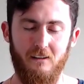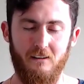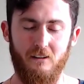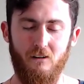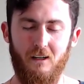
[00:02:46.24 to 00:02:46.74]

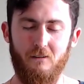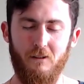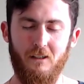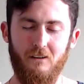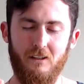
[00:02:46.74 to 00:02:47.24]
so I'd be
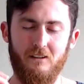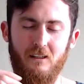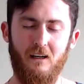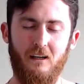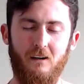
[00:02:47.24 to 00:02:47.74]
going
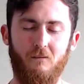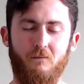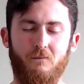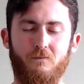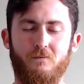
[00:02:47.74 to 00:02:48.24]

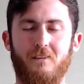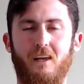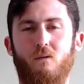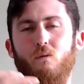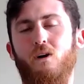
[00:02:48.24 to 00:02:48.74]
to
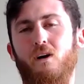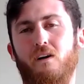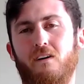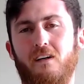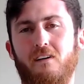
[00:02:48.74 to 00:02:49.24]

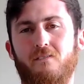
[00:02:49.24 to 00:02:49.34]
work,